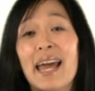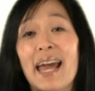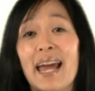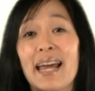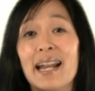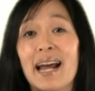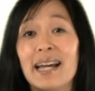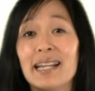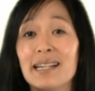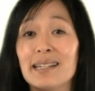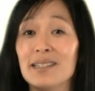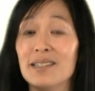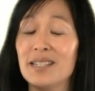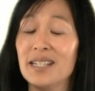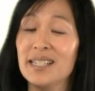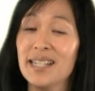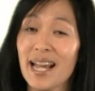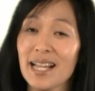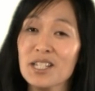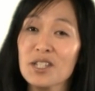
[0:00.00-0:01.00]
and I
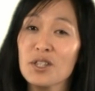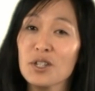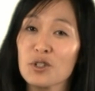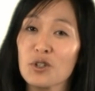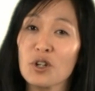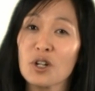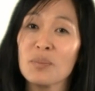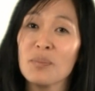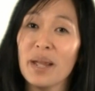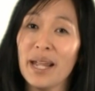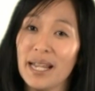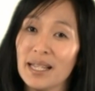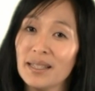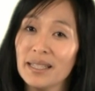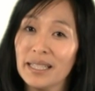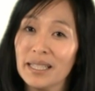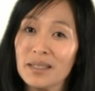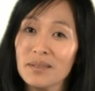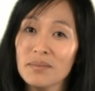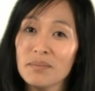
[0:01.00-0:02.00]
detest the term
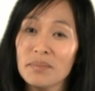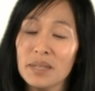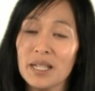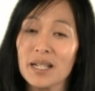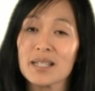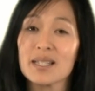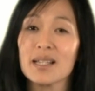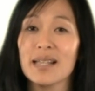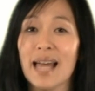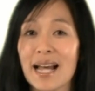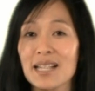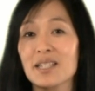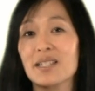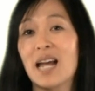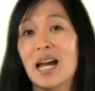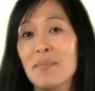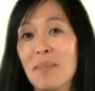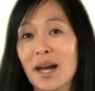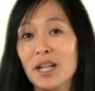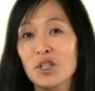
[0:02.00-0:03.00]
alien because the last
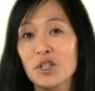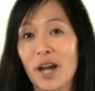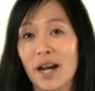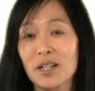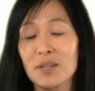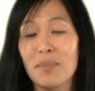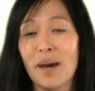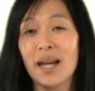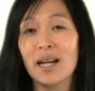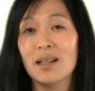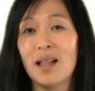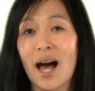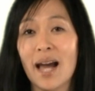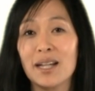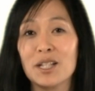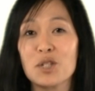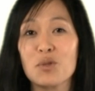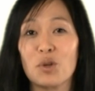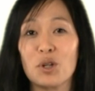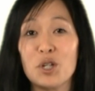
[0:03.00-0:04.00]
time I checked, my
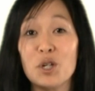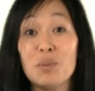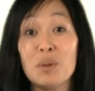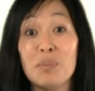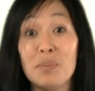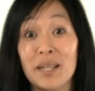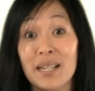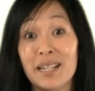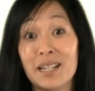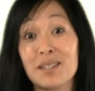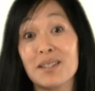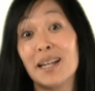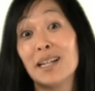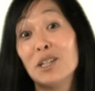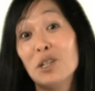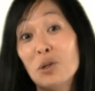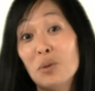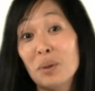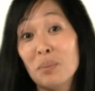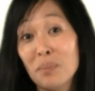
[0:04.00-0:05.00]
clients were human beings
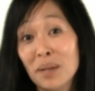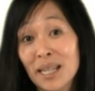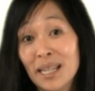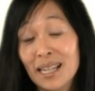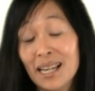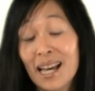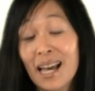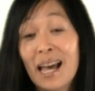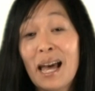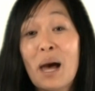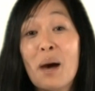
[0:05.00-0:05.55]
like you and me,